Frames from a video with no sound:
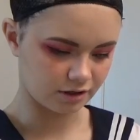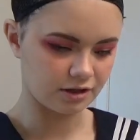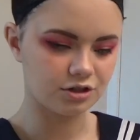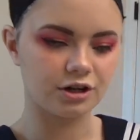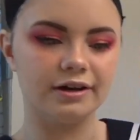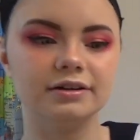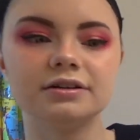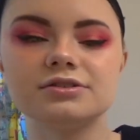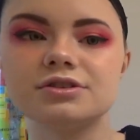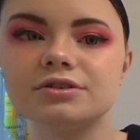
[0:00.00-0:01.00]
each end
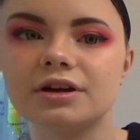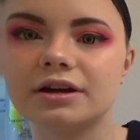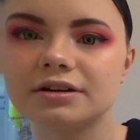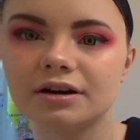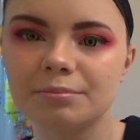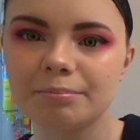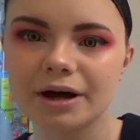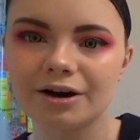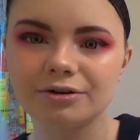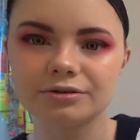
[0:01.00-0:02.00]
so you get
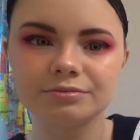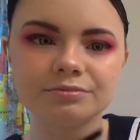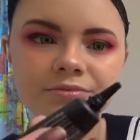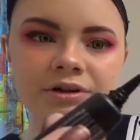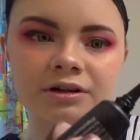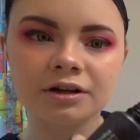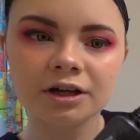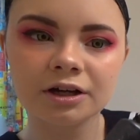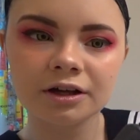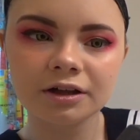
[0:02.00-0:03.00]
about
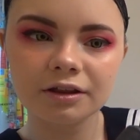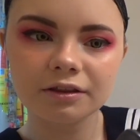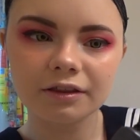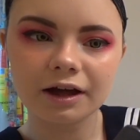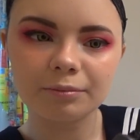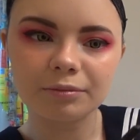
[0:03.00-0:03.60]
that